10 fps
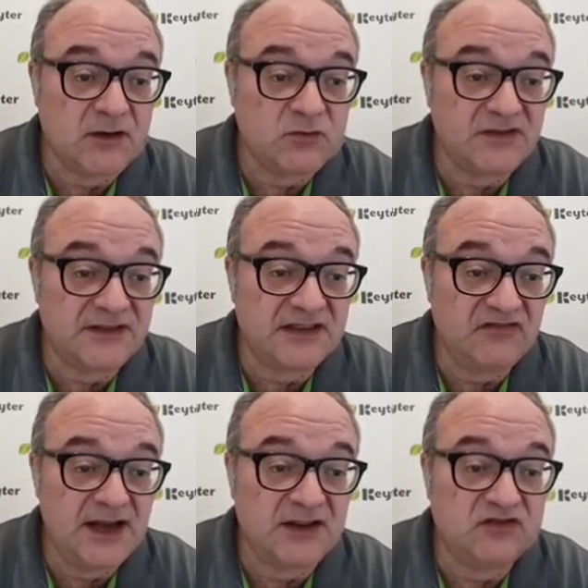With these
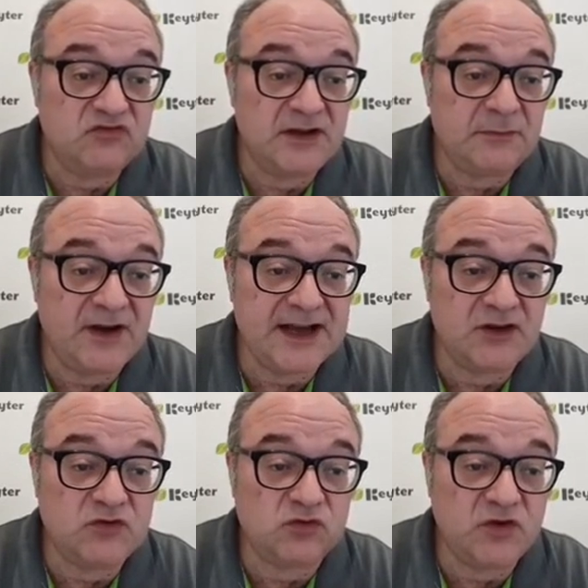values, we apply
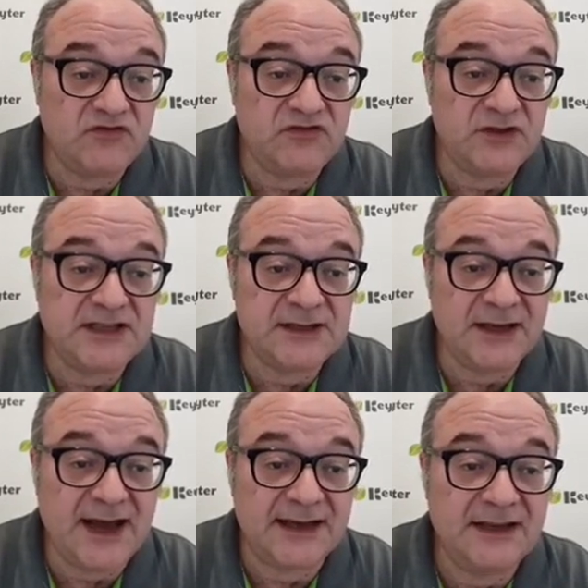a rule of 3
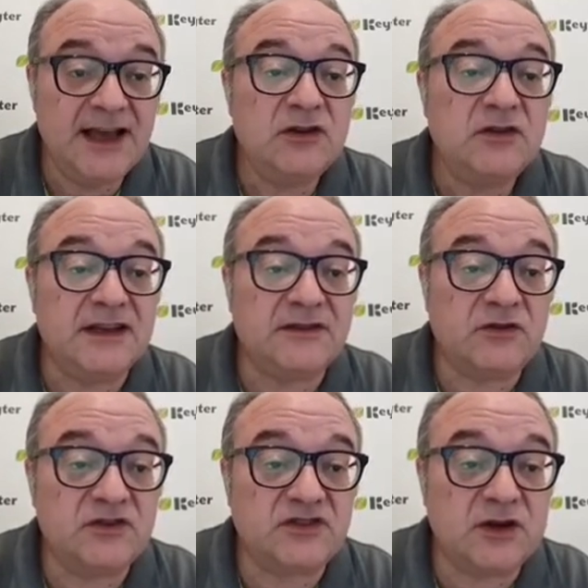and calculate the
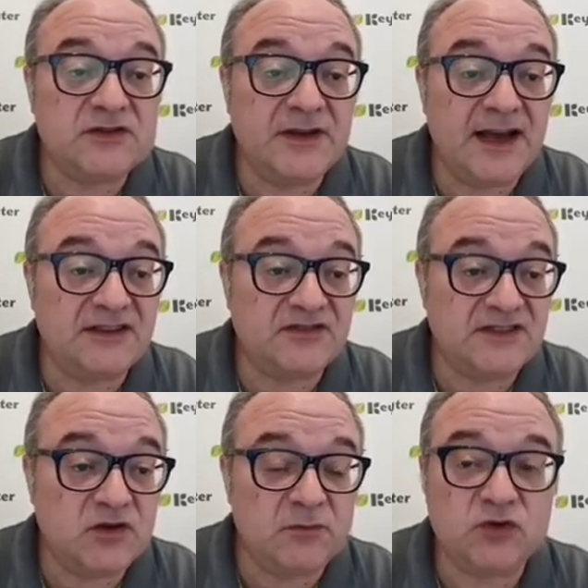result as
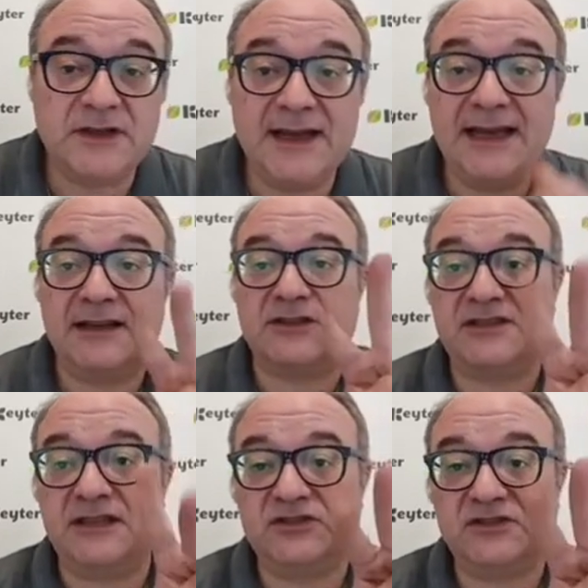
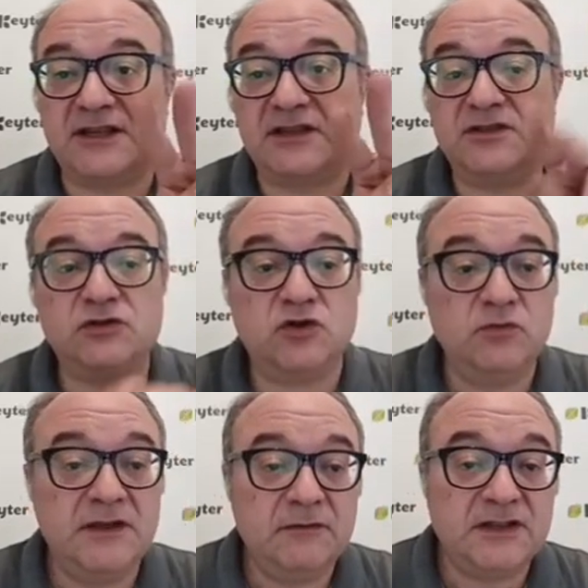0.866
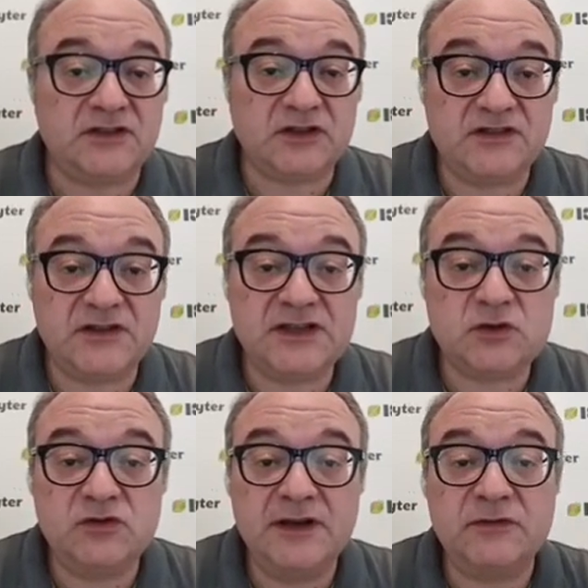cubic meters
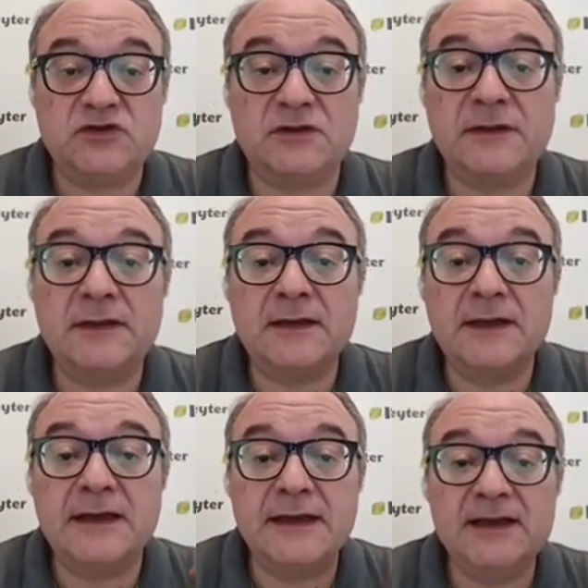kilograms.
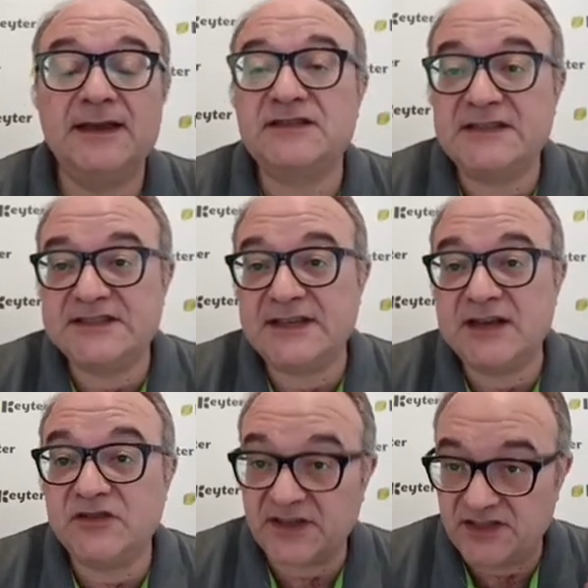Is this
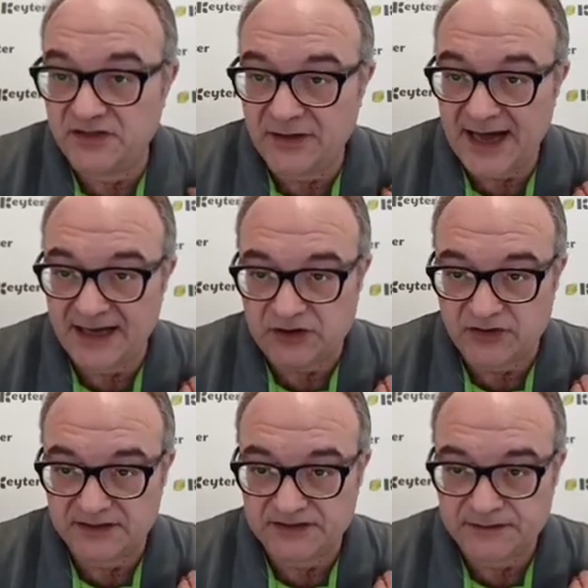calculation
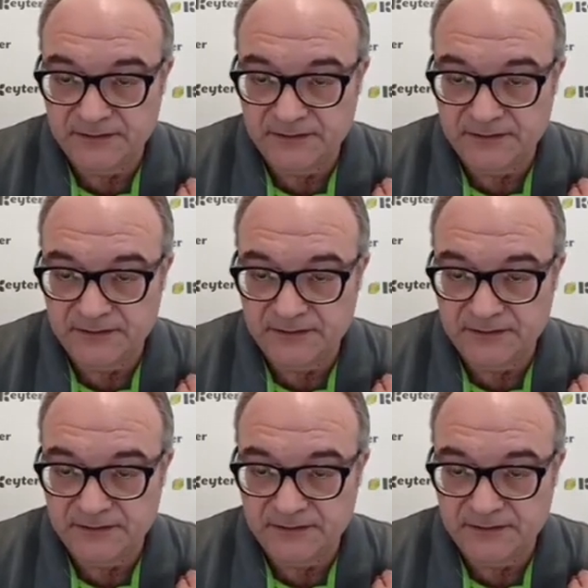accurate?